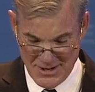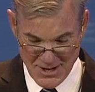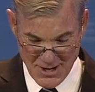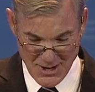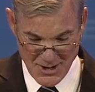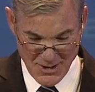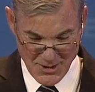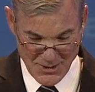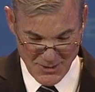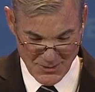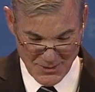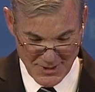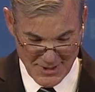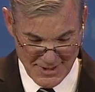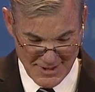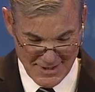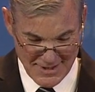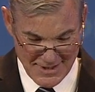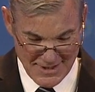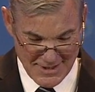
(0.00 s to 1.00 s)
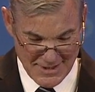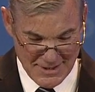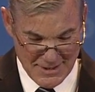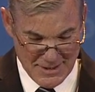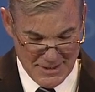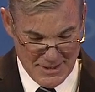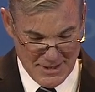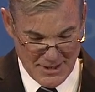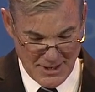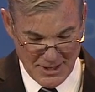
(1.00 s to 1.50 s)
No.
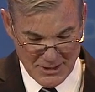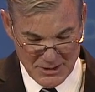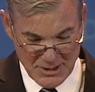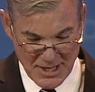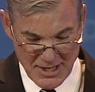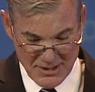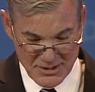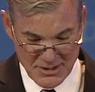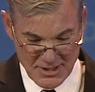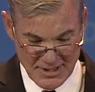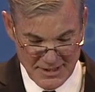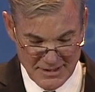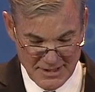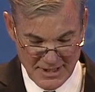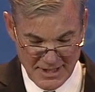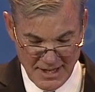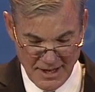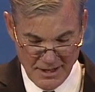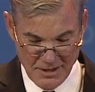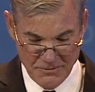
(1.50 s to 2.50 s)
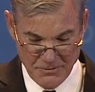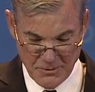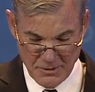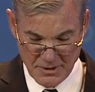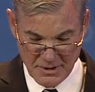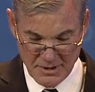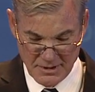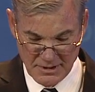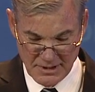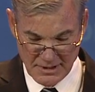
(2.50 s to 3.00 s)
On testing, the
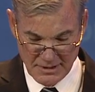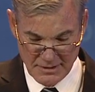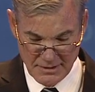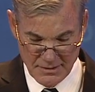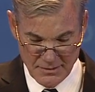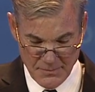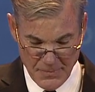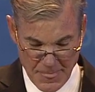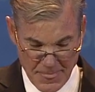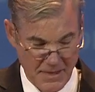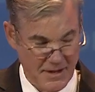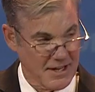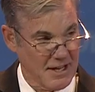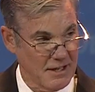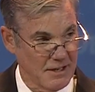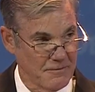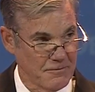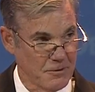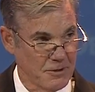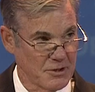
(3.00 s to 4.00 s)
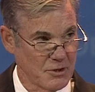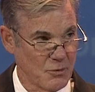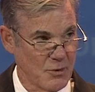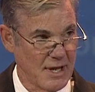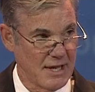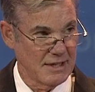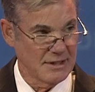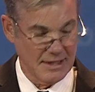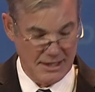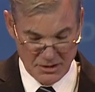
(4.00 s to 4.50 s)
California
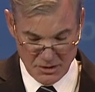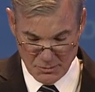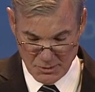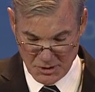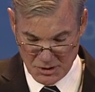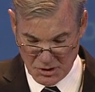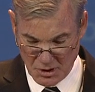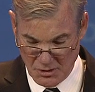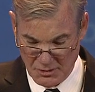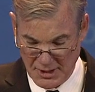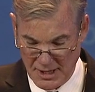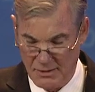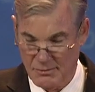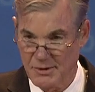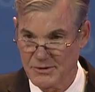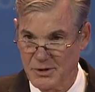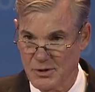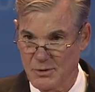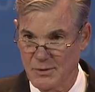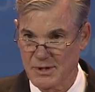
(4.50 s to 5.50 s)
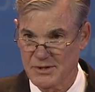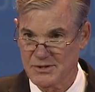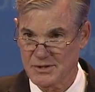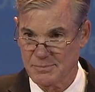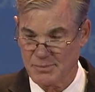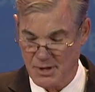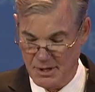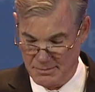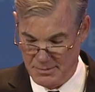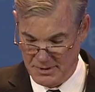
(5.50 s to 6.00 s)
way led to a showdown with the U.S.
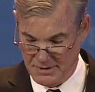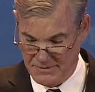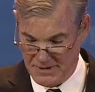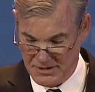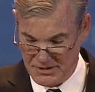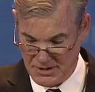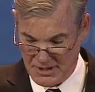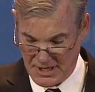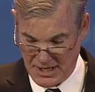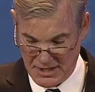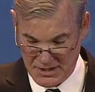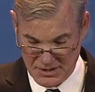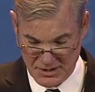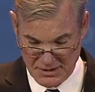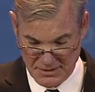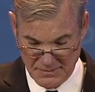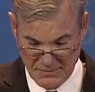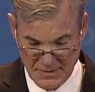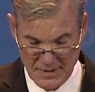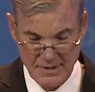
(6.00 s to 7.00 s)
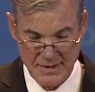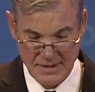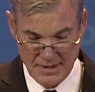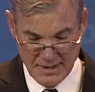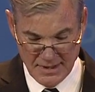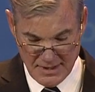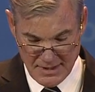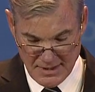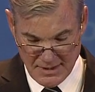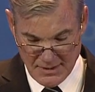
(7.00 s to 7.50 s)
Department of Education.
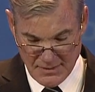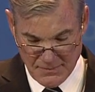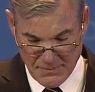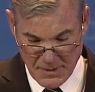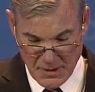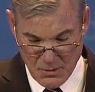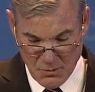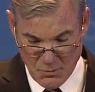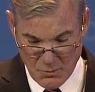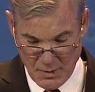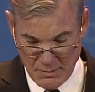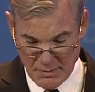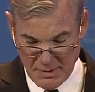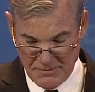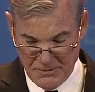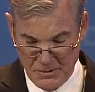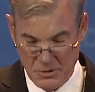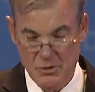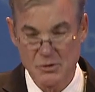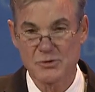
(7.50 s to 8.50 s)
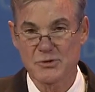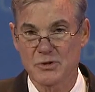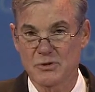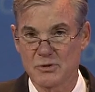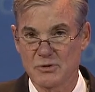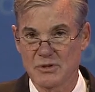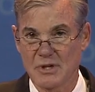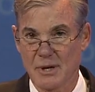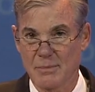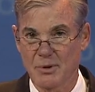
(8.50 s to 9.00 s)
We refused
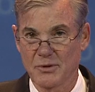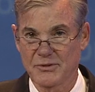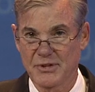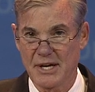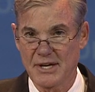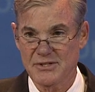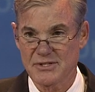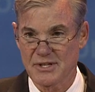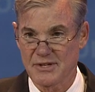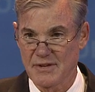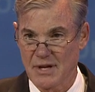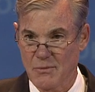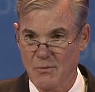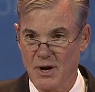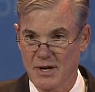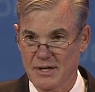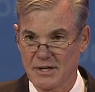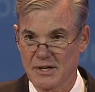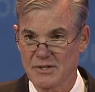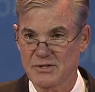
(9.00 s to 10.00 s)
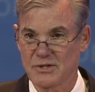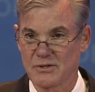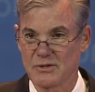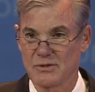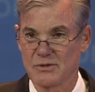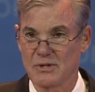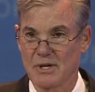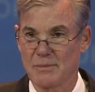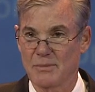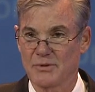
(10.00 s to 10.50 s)
to do double testing. They wanted us to
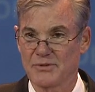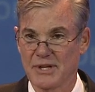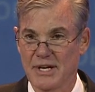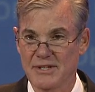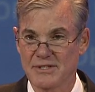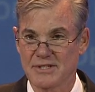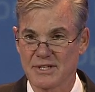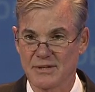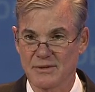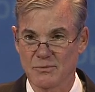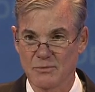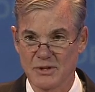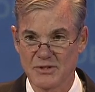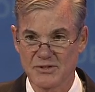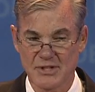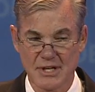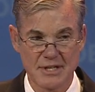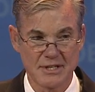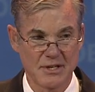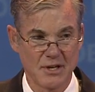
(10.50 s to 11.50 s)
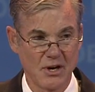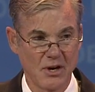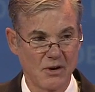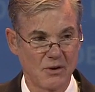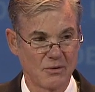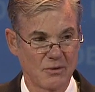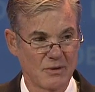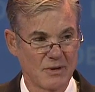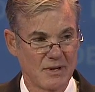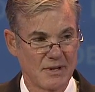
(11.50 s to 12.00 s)
do double testing. We said
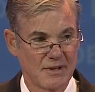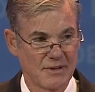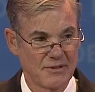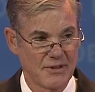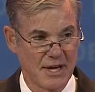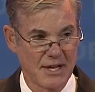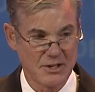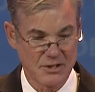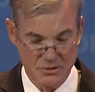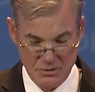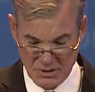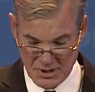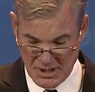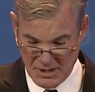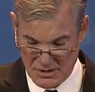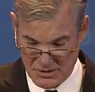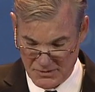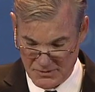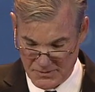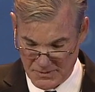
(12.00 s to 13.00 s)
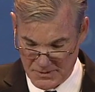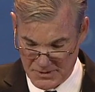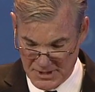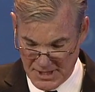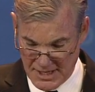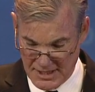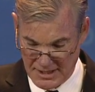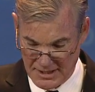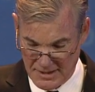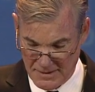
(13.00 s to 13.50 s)
no. Thank you, teachers, for
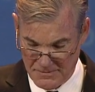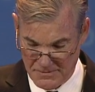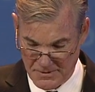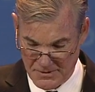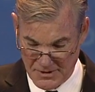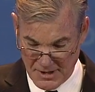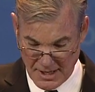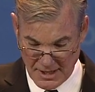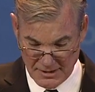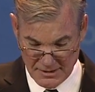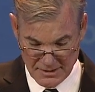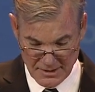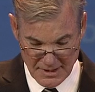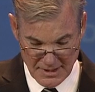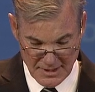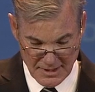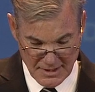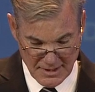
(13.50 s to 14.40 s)
standing up for that.